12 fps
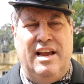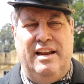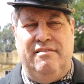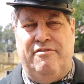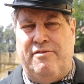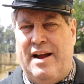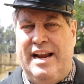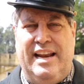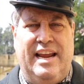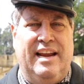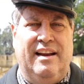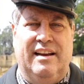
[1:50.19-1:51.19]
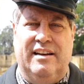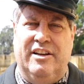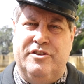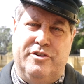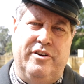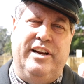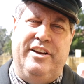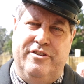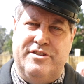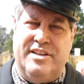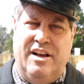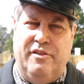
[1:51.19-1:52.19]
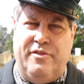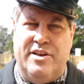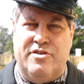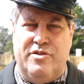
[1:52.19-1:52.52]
and fighting and exerting yourself as